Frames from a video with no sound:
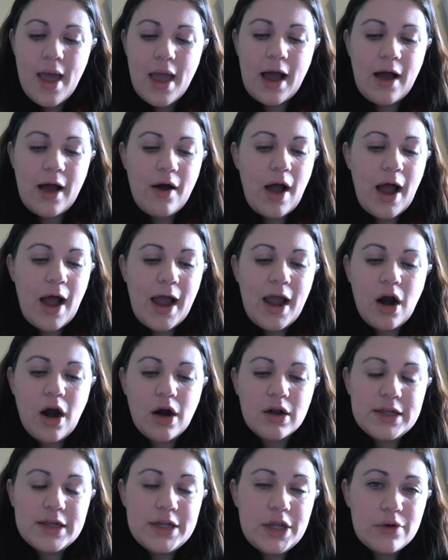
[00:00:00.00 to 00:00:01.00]
Now, I
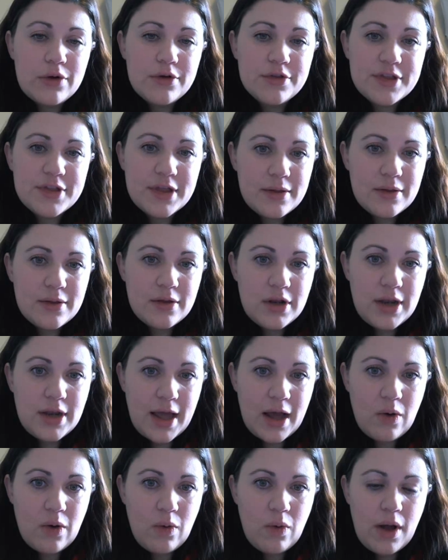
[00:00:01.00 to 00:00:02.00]
hardly notice it
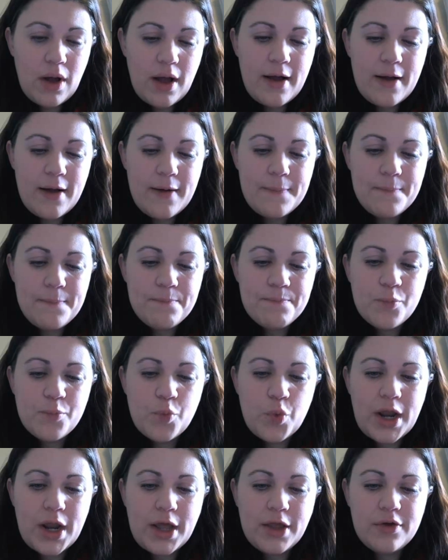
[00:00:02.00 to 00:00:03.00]
now
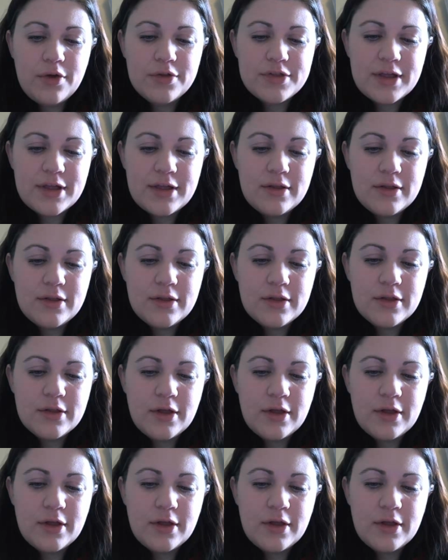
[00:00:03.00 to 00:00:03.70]
when I use it.